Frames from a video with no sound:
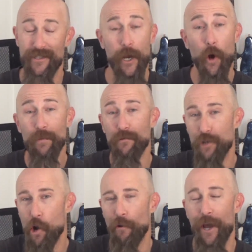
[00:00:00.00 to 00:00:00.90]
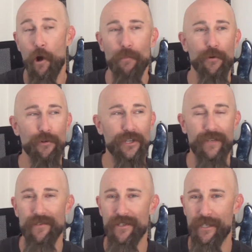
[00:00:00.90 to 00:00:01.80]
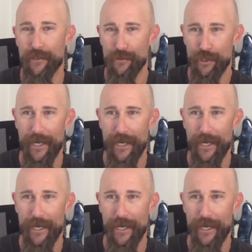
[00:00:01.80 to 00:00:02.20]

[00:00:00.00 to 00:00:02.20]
I hope you don't. I hope you really give this thing a good chance,